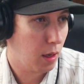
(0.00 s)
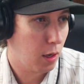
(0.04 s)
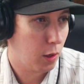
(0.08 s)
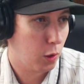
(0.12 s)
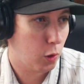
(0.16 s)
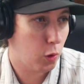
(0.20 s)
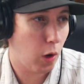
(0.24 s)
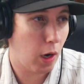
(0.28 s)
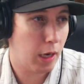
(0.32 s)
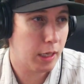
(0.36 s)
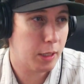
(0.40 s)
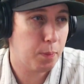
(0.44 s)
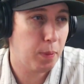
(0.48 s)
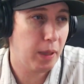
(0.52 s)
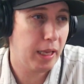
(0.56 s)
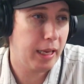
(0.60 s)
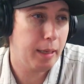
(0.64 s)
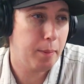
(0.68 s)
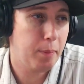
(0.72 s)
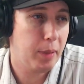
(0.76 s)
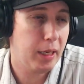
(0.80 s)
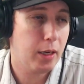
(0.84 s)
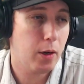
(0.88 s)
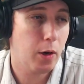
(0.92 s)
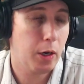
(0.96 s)

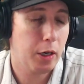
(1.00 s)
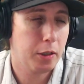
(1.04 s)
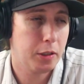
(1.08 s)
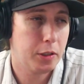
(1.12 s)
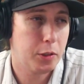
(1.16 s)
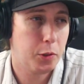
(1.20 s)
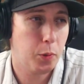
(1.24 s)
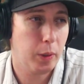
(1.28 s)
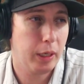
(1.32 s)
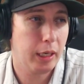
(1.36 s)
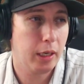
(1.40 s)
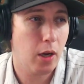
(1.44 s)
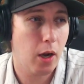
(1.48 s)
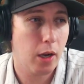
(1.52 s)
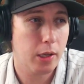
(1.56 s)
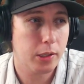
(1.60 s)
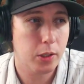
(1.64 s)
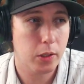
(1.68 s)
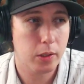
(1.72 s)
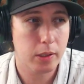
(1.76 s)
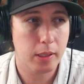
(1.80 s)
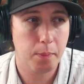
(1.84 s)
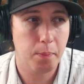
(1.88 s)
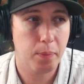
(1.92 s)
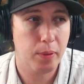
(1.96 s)
Crossplay between
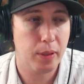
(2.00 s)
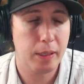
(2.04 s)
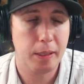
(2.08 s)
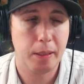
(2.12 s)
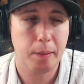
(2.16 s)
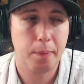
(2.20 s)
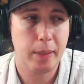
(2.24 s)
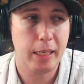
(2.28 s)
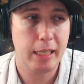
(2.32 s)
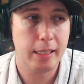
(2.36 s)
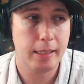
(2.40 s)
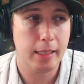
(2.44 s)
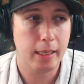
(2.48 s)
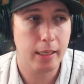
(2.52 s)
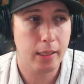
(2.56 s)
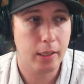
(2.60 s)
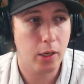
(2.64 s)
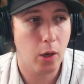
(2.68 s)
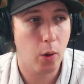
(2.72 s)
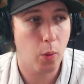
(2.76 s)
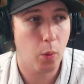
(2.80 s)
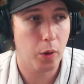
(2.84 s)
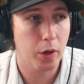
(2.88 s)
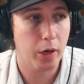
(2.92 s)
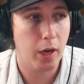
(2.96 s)
consoles and PC?
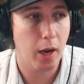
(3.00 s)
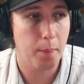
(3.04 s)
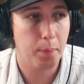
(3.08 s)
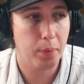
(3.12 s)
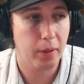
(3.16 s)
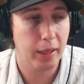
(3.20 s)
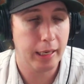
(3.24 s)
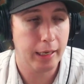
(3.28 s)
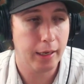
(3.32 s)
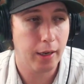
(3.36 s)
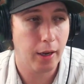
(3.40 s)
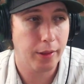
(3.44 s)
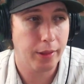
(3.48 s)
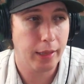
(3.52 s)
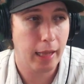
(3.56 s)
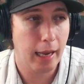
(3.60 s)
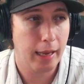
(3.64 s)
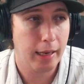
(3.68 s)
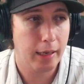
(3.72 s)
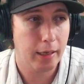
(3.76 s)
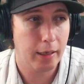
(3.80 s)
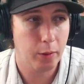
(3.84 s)
No, we're not planning on that.